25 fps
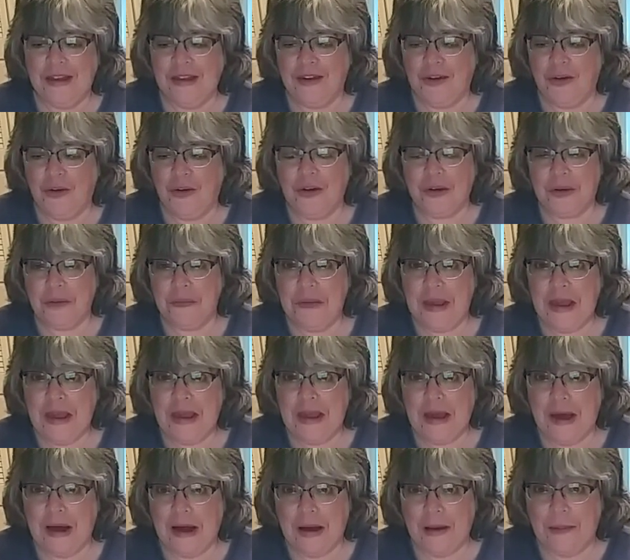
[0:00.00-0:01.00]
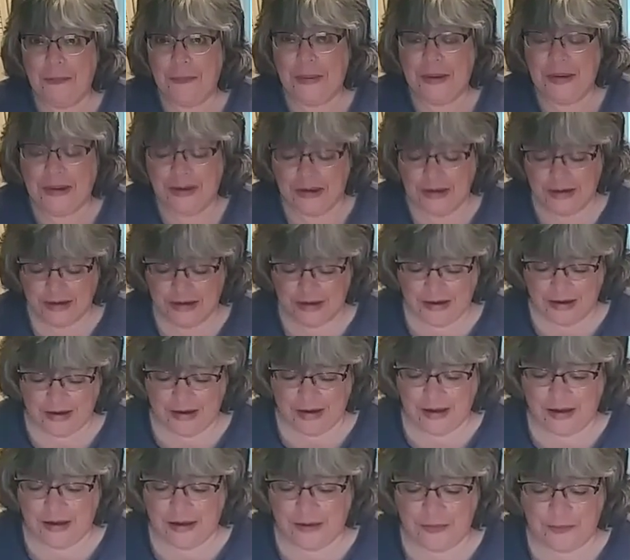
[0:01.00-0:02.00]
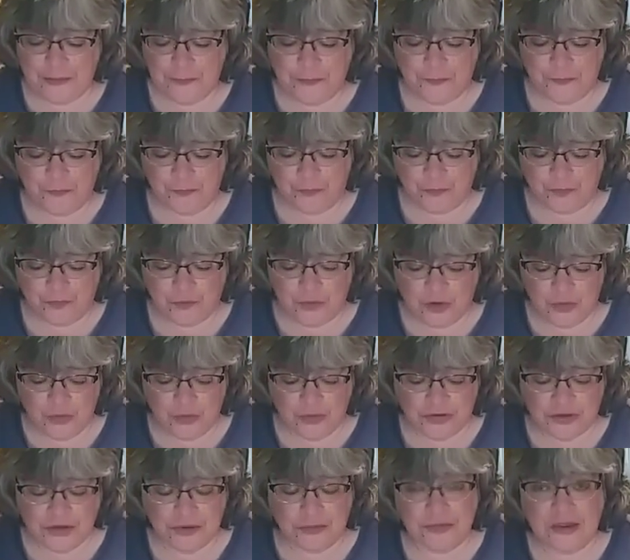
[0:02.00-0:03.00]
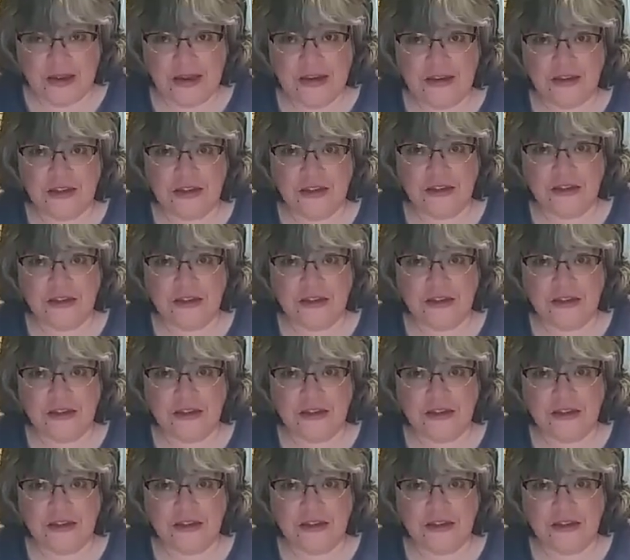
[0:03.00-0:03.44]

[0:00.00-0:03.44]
Hook me up with some likes and